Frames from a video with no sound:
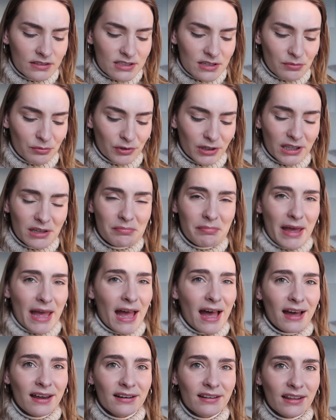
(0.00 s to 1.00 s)
some really
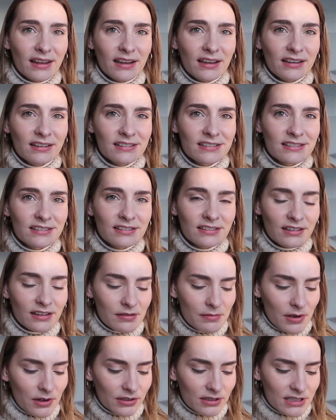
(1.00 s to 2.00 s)
bad things
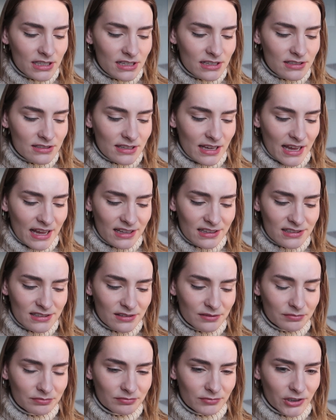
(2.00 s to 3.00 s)
about these and
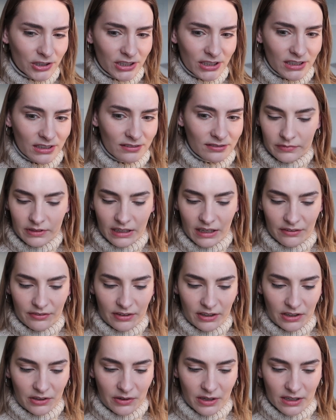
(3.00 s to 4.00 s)
some good. Like I
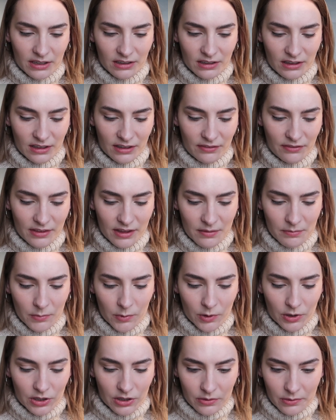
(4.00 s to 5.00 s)
feel like you kind of love them
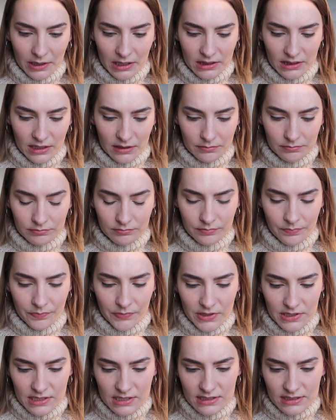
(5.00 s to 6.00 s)
or you hate them.
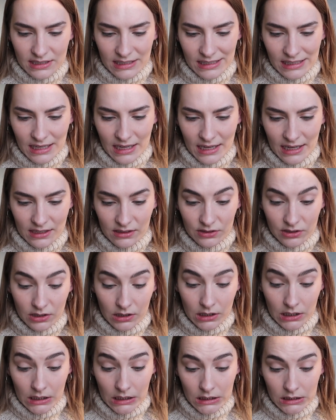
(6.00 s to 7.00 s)
This is
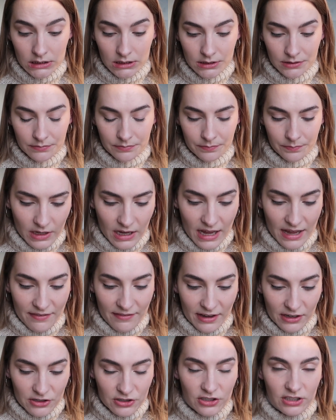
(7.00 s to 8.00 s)
Candlelit. I've
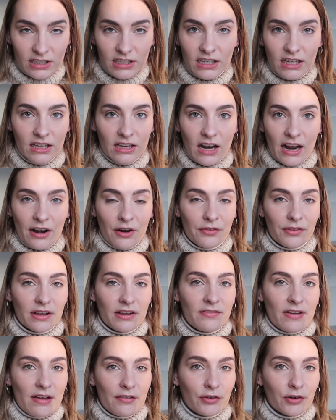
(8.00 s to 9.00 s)
actually, I don't think
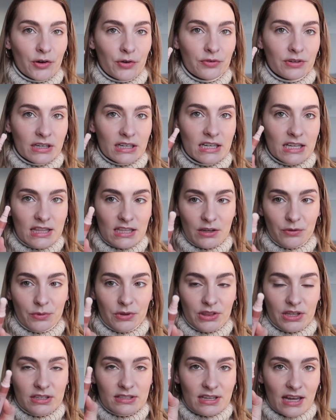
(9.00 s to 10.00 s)
I've ever owned anything
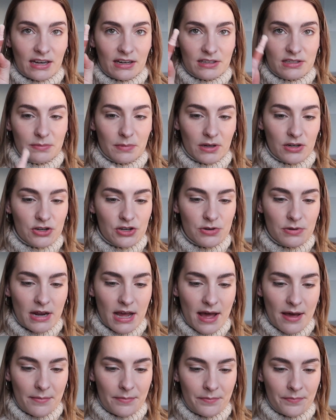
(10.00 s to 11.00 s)
with this kind of sponge
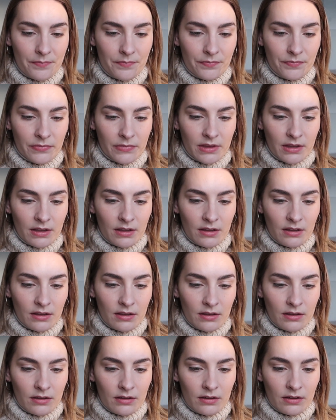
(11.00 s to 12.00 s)
top.
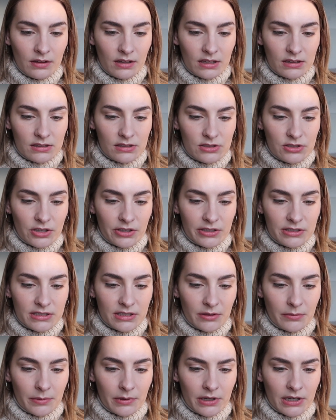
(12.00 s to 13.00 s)
With the Charlotte
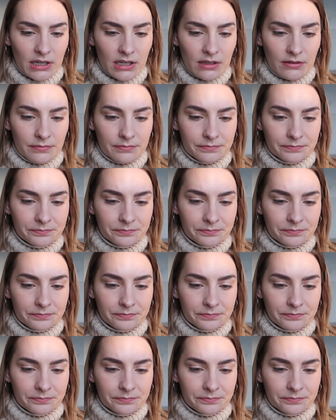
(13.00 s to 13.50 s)
Tilbury.